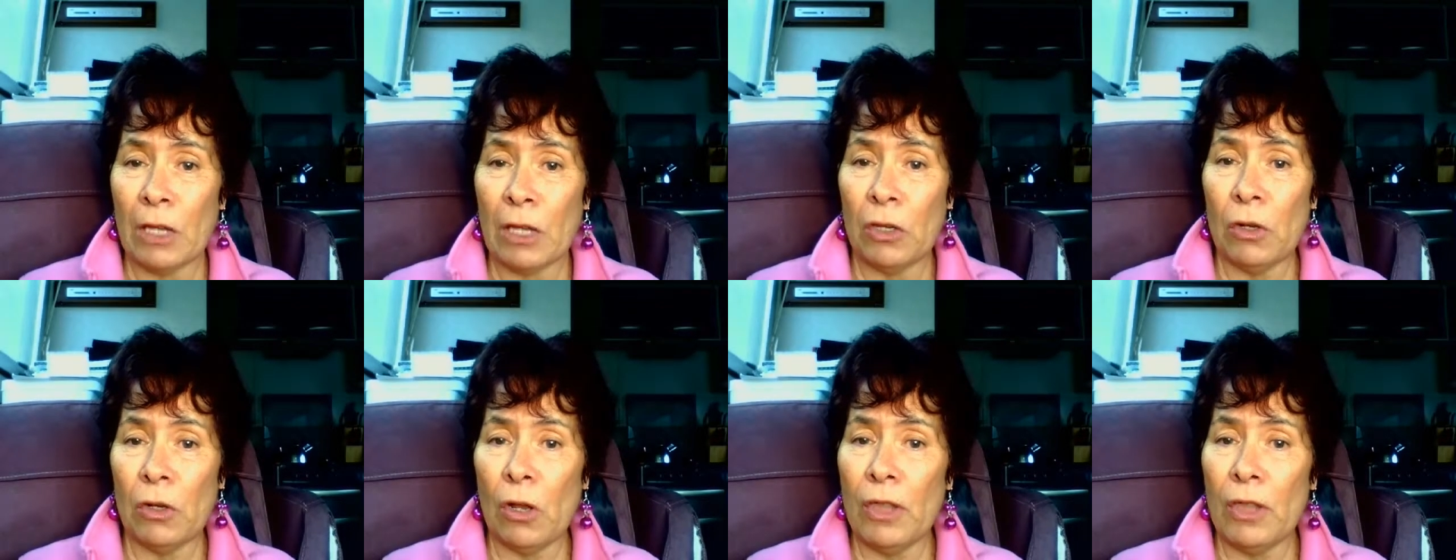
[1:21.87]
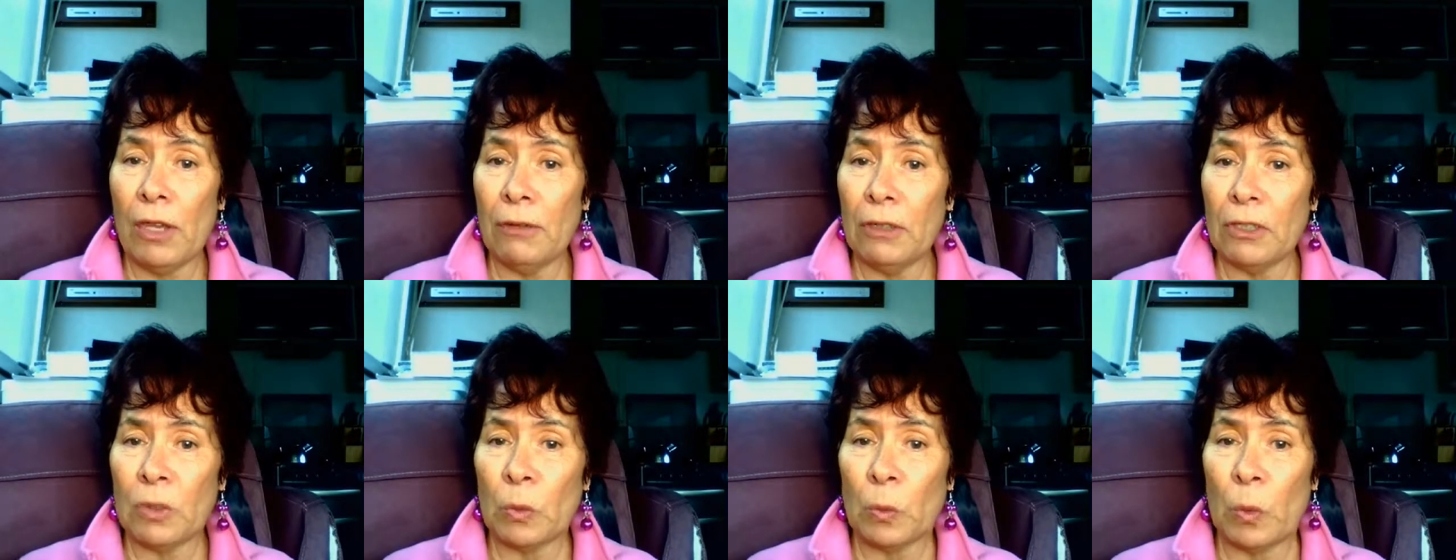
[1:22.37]
you know, there
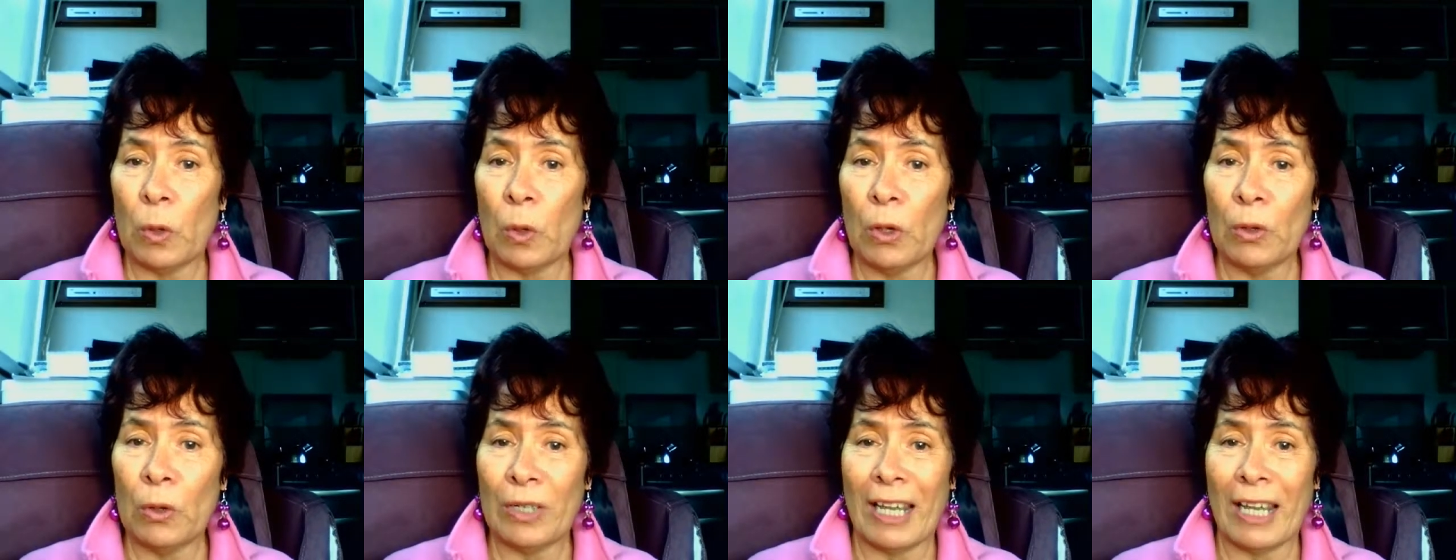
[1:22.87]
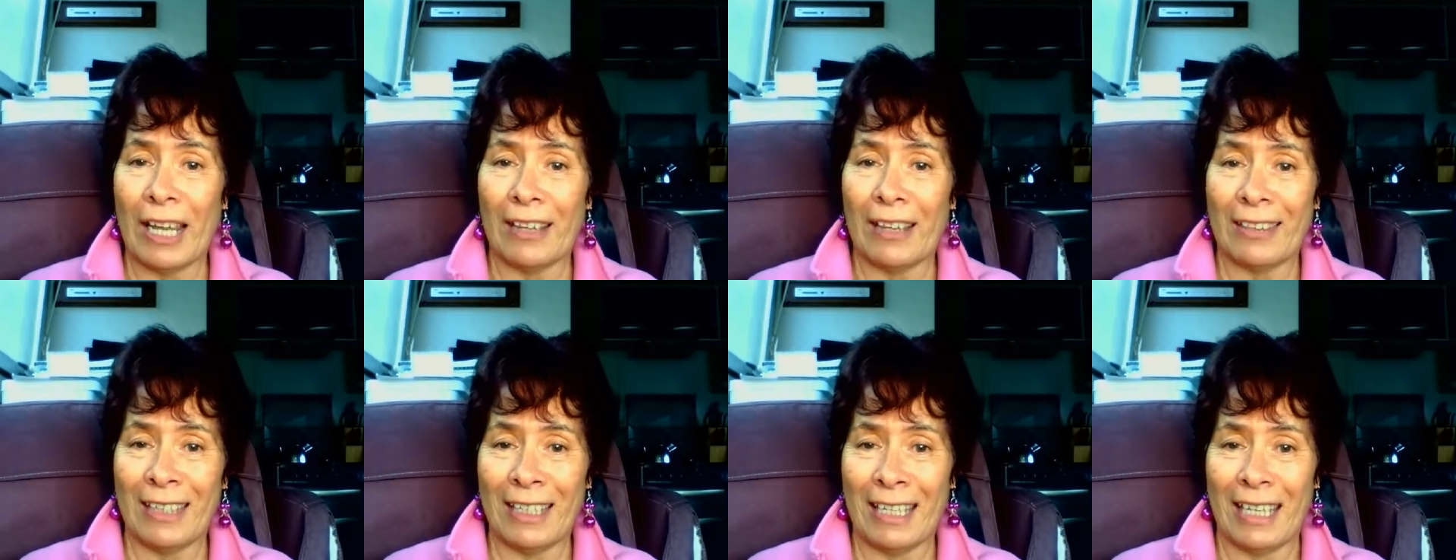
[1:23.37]
is a world out
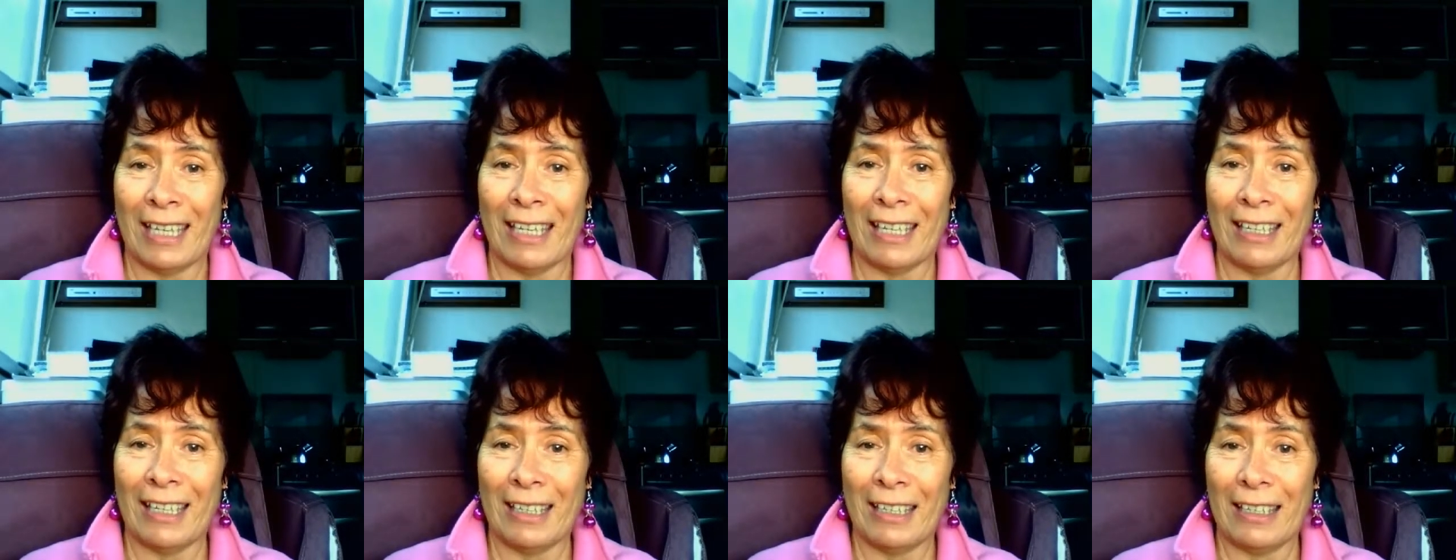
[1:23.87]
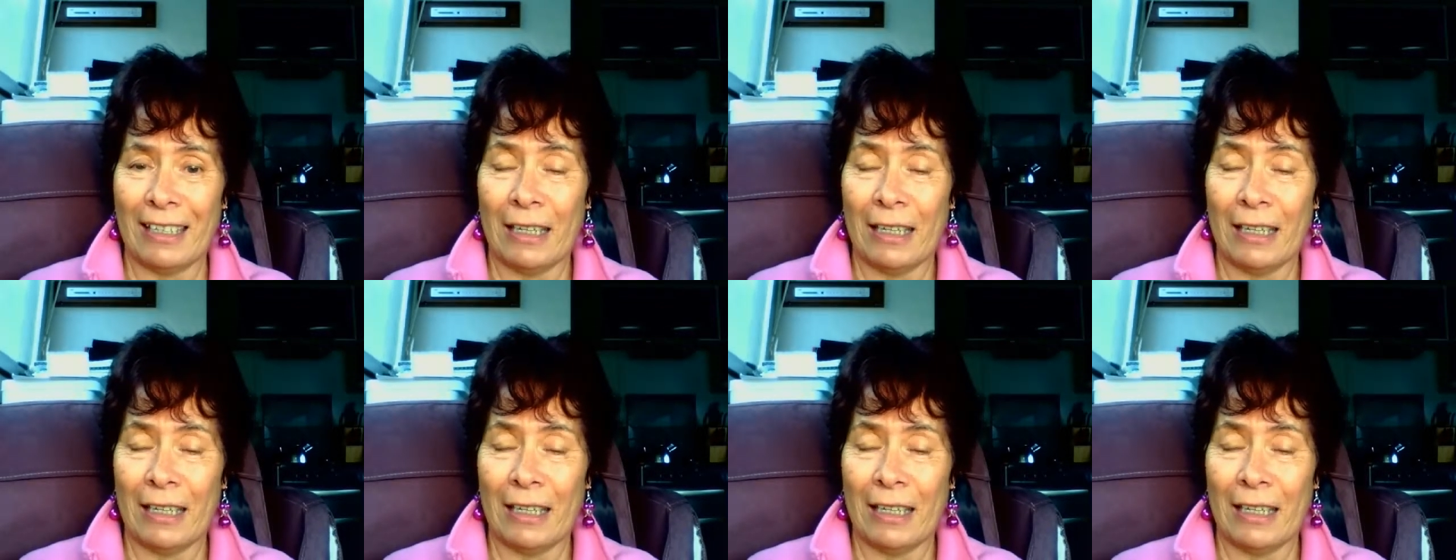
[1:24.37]
there